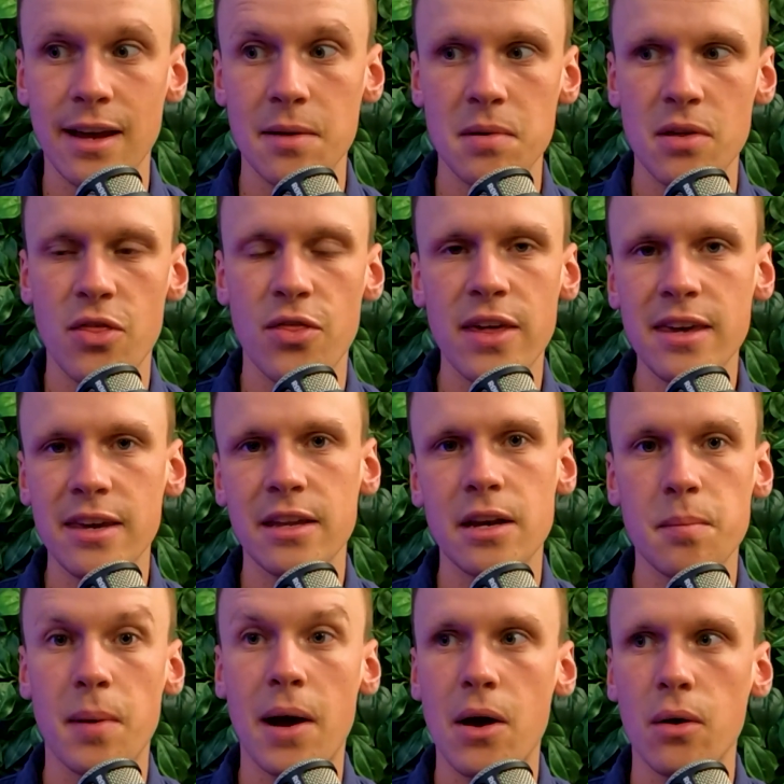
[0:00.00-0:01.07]
I'd be thinking
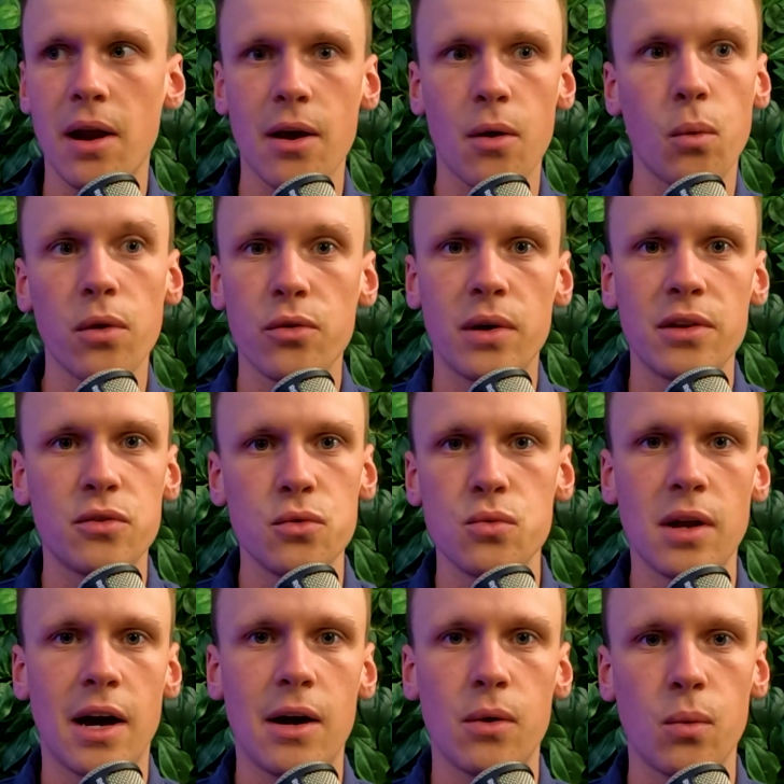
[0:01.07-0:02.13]
about like, what do I do
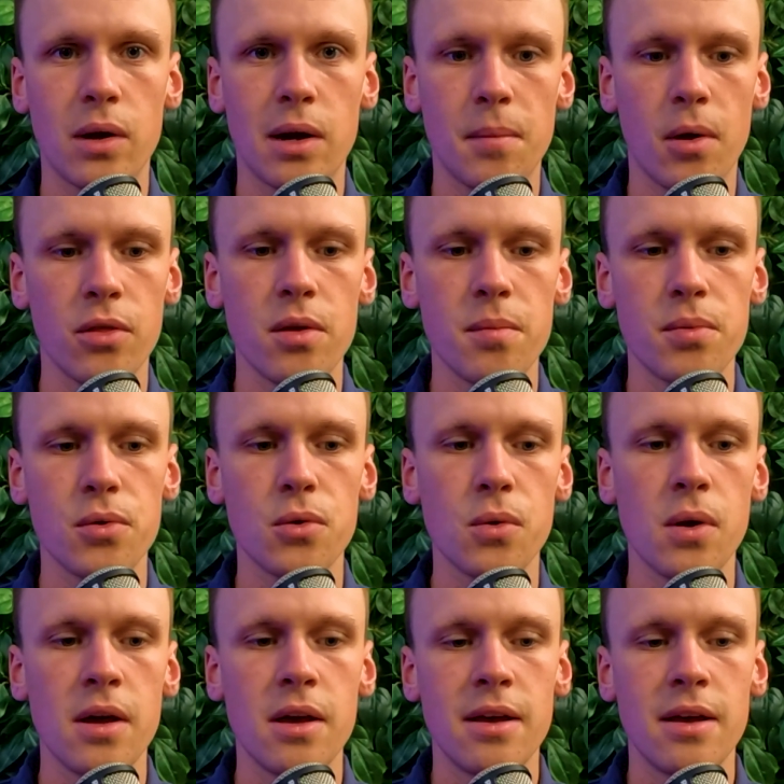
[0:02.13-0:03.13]
now when I'm on the ball?